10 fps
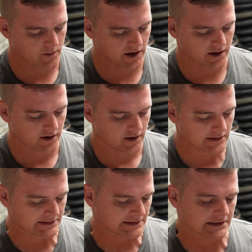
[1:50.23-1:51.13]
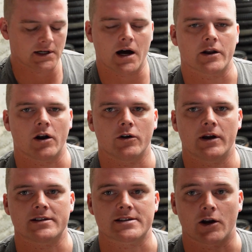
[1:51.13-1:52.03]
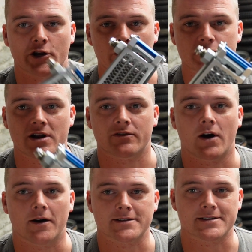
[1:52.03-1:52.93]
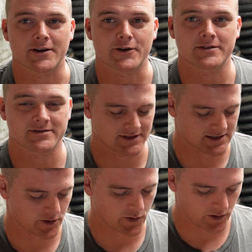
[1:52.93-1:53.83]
But I don't know, it's the only option I've got, so let's hope it